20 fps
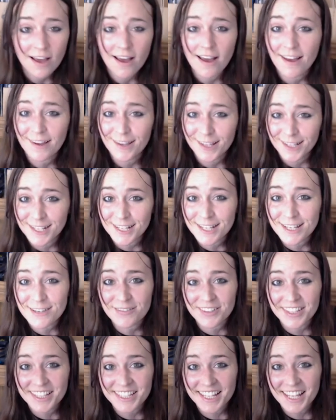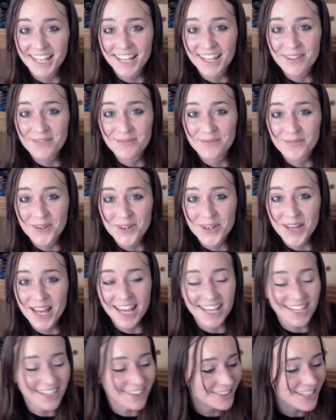I'm going to leave it there,
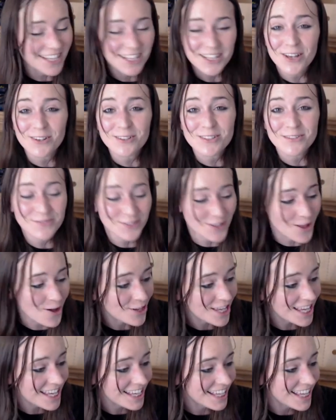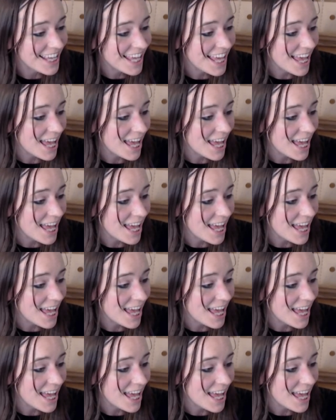okay, on that note of longing,